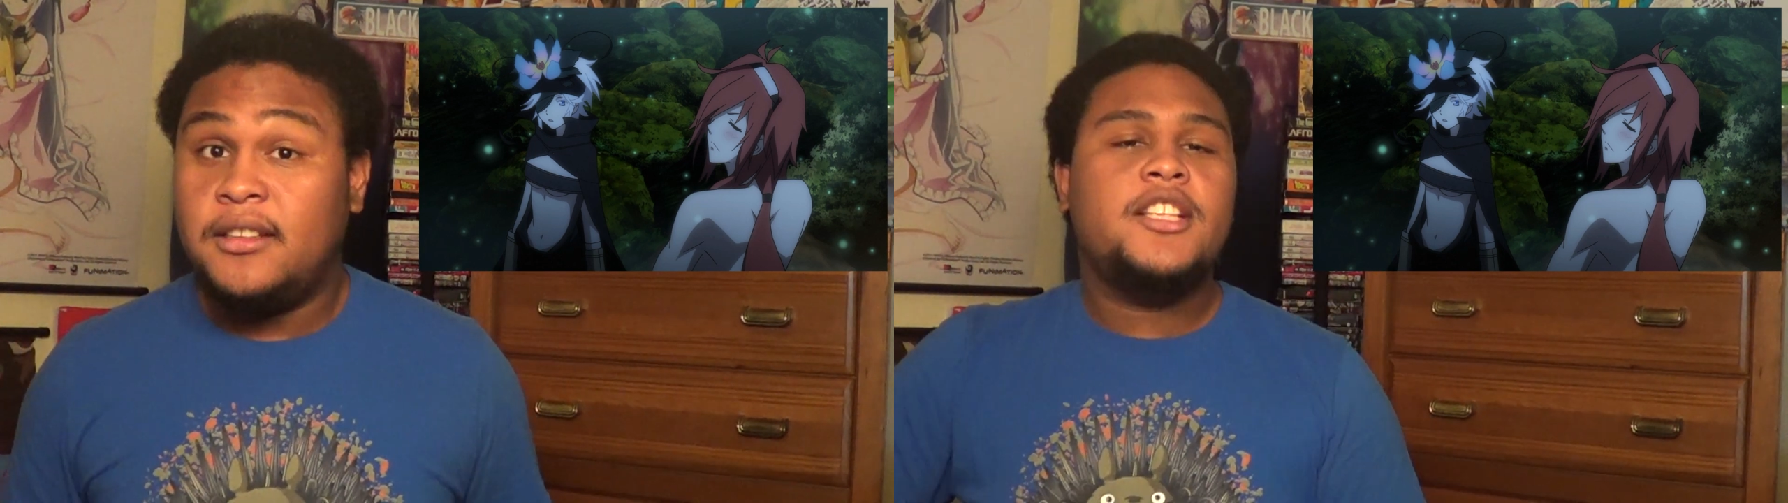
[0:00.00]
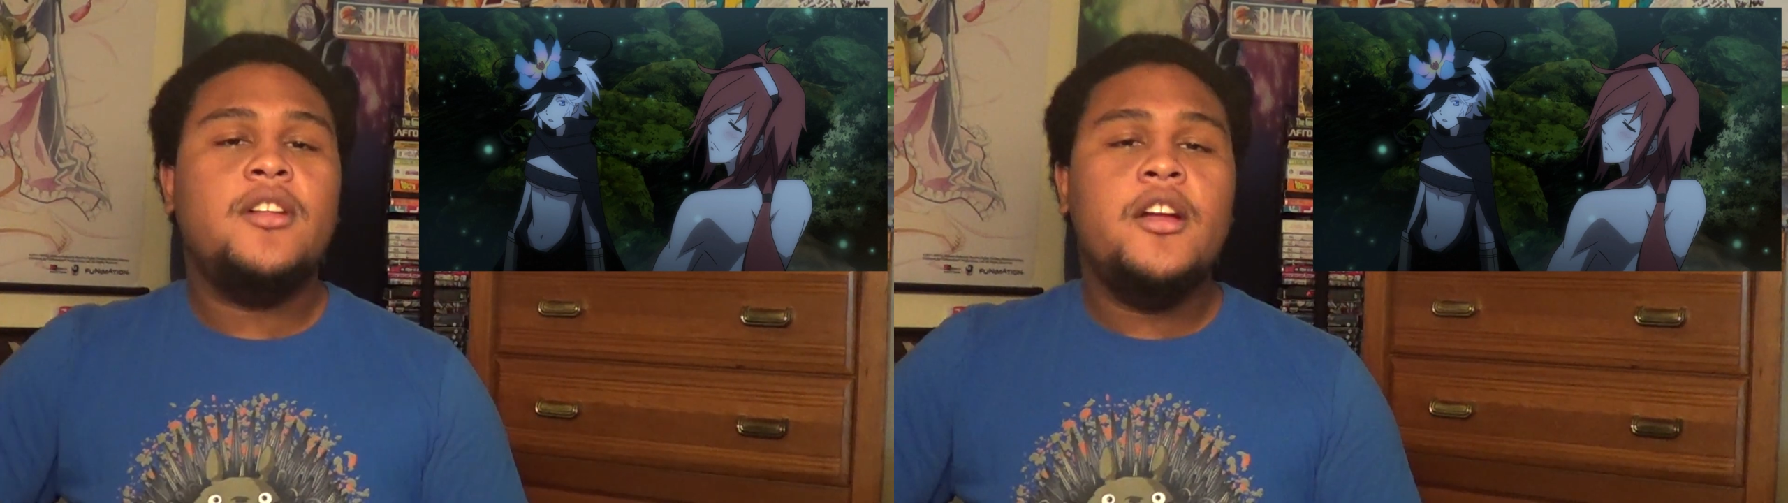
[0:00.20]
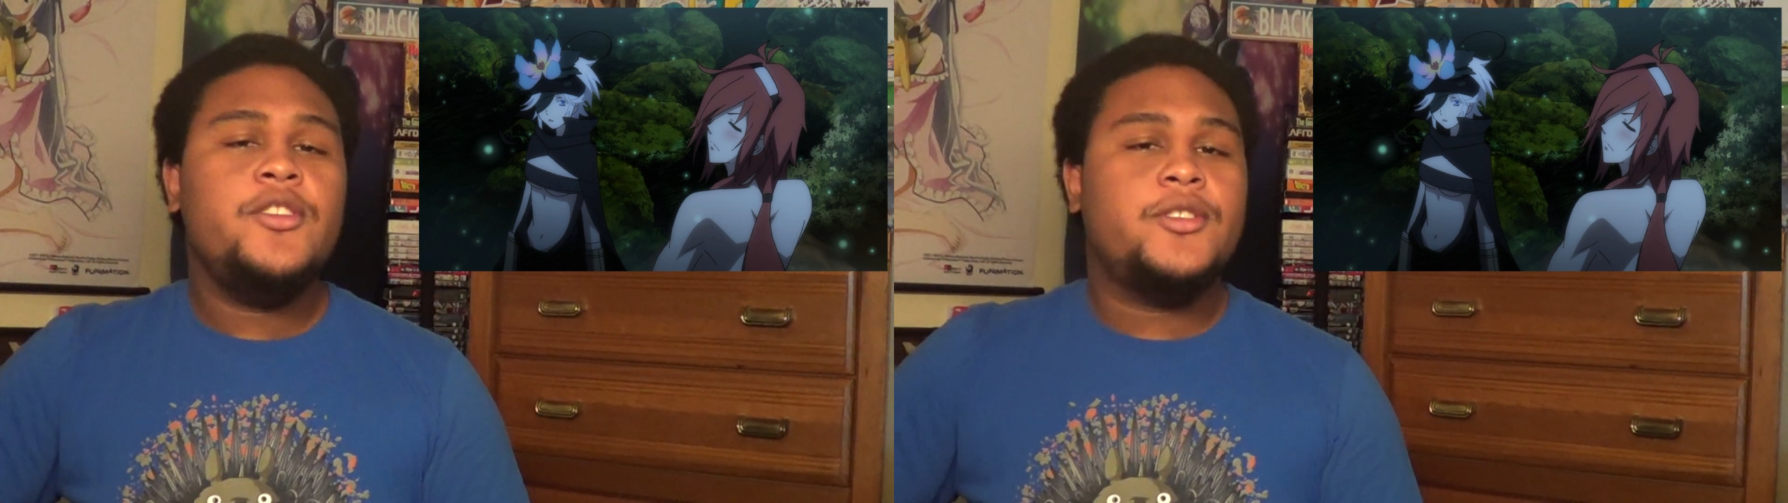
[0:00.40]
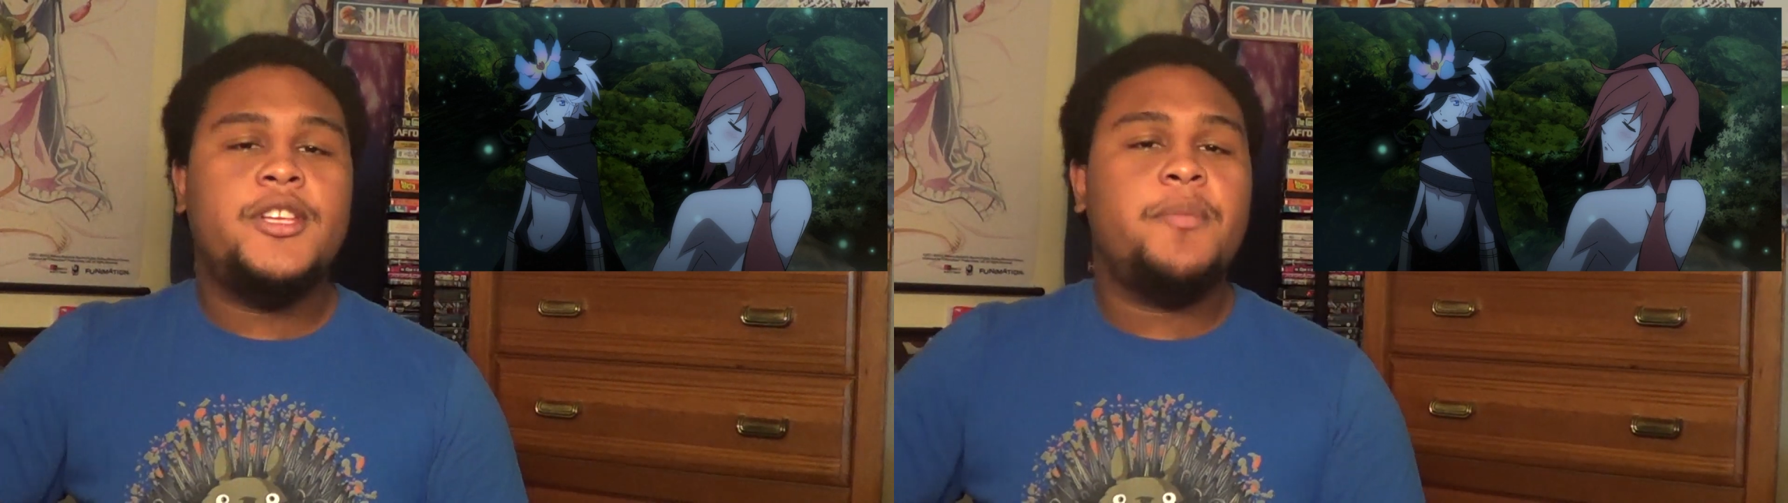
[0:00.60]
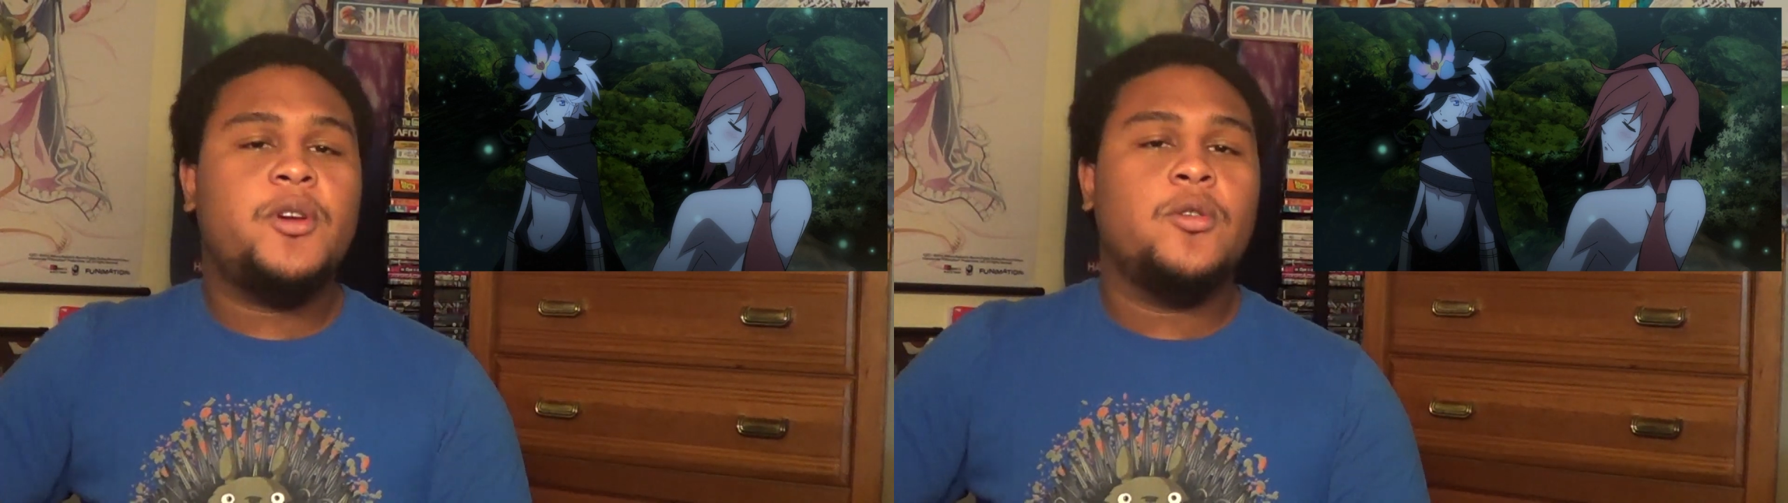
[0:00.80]
It's not your
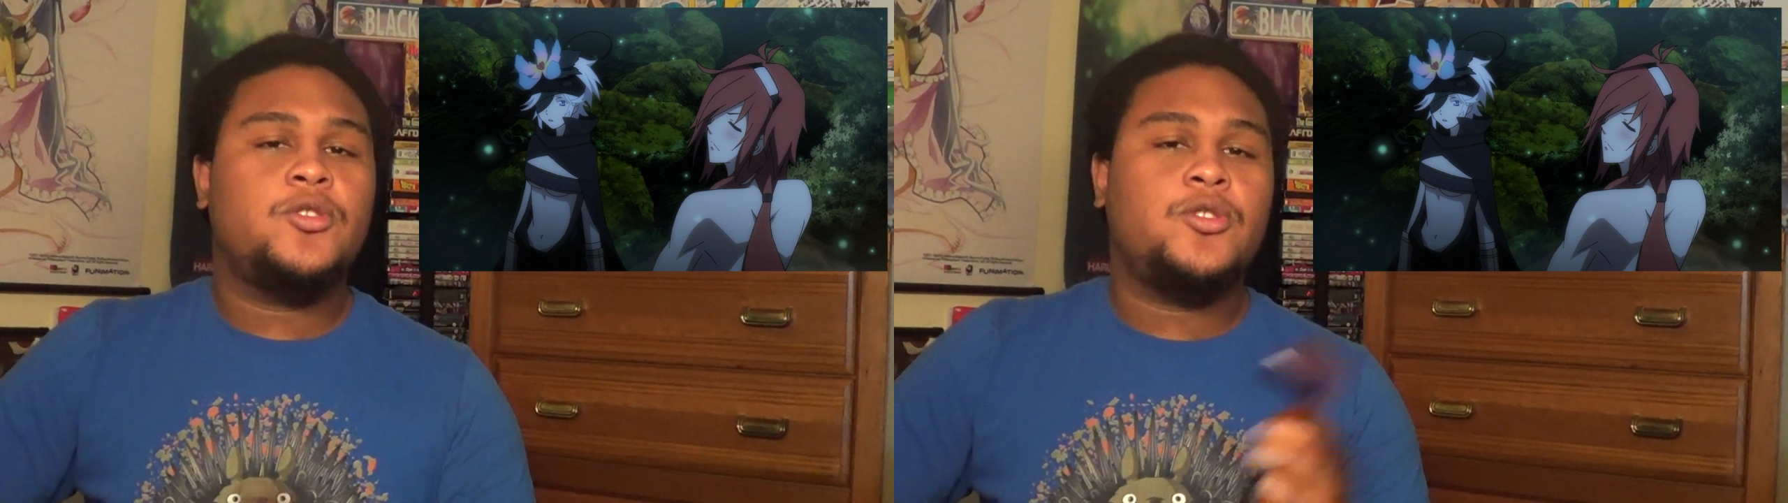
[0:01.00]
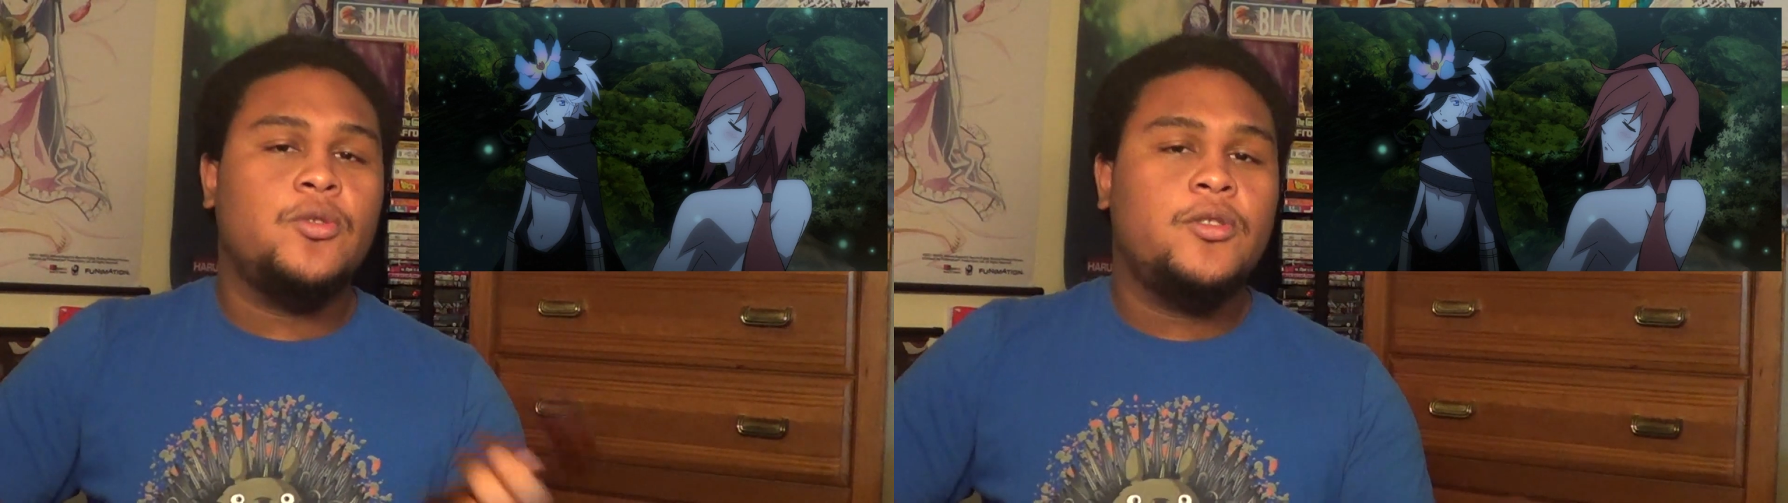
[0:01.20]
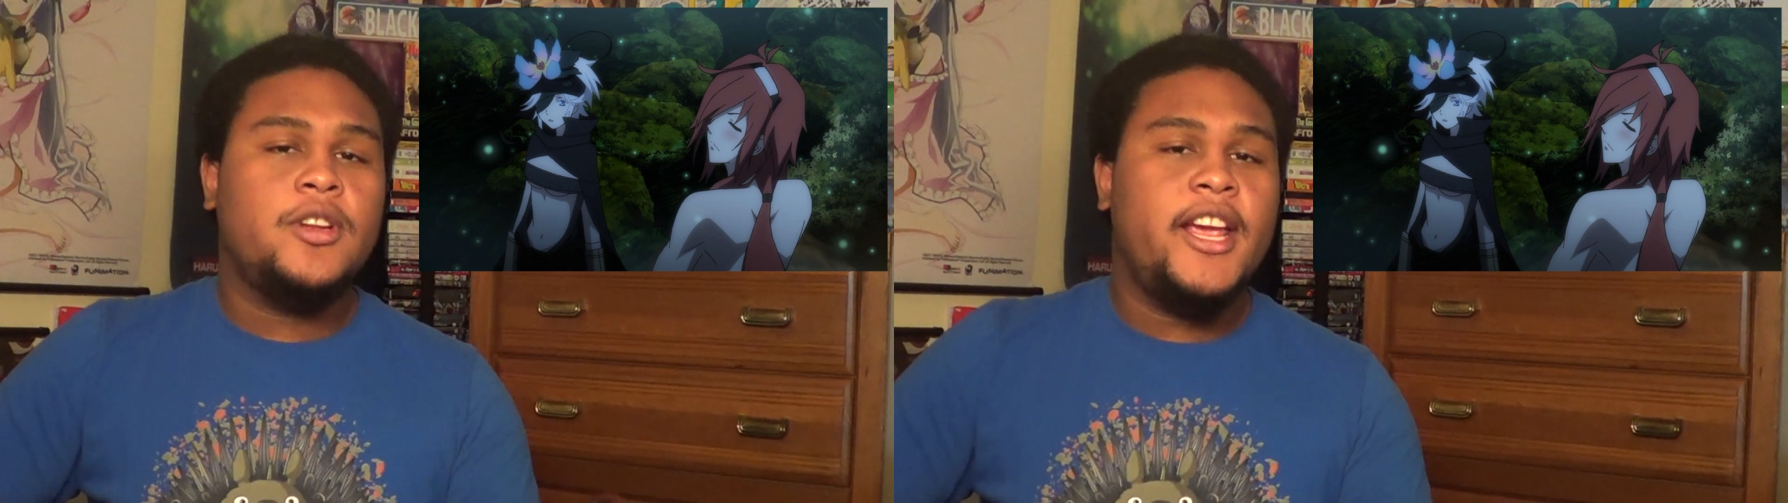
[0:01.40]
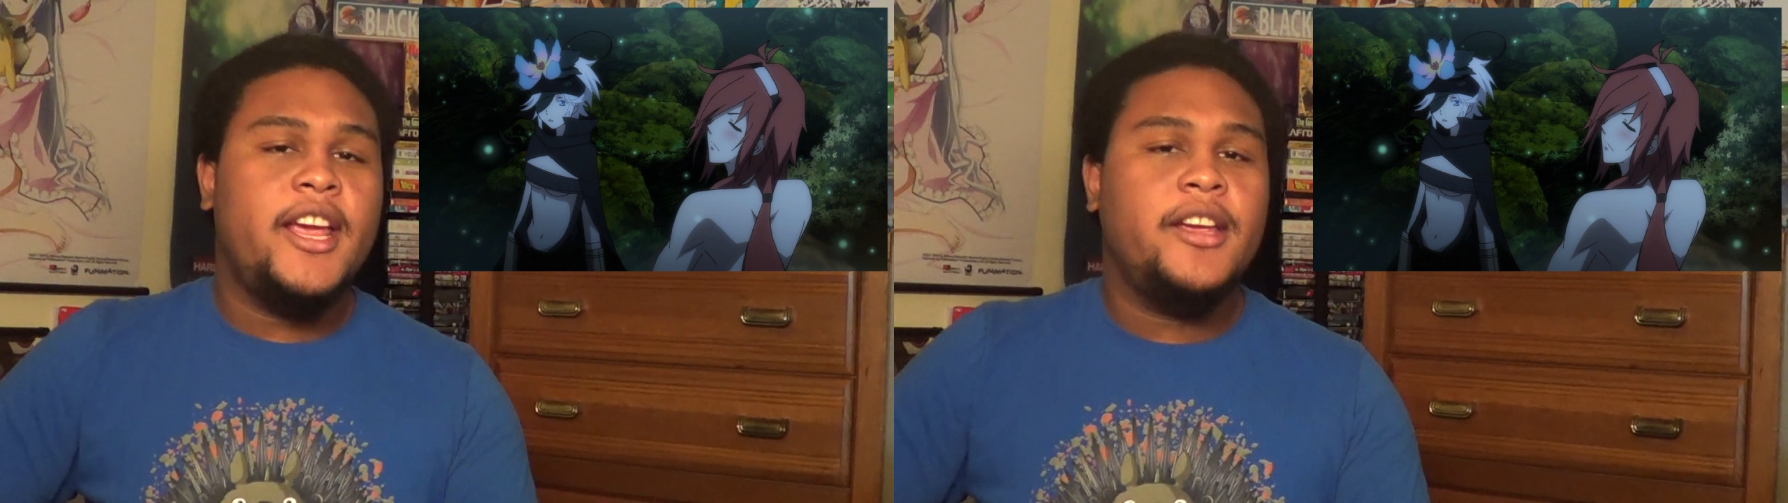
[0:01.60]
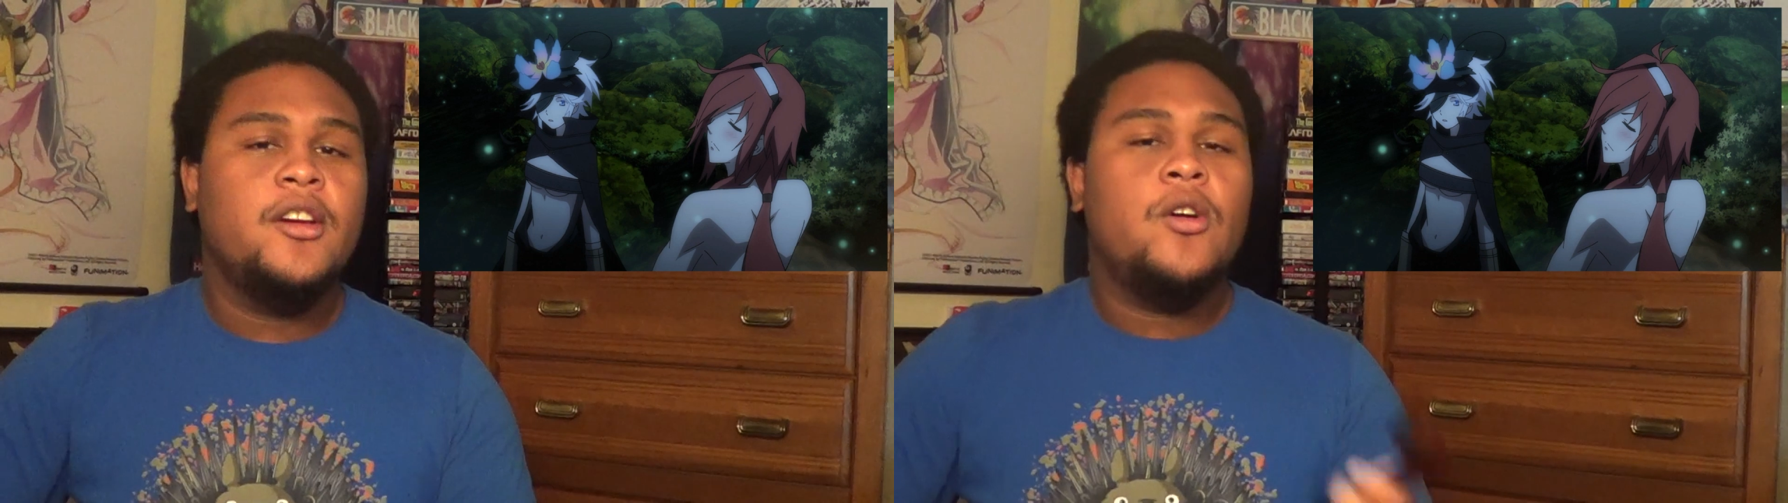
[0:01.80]
typical
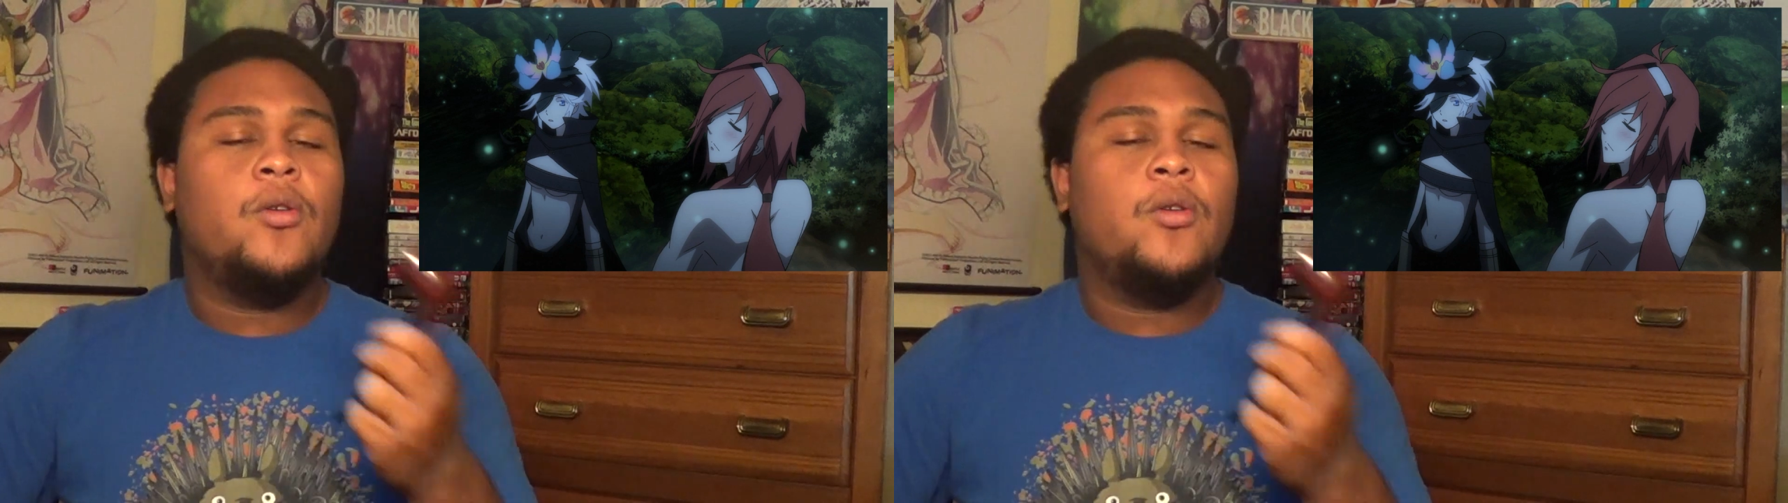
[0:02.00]
tsundere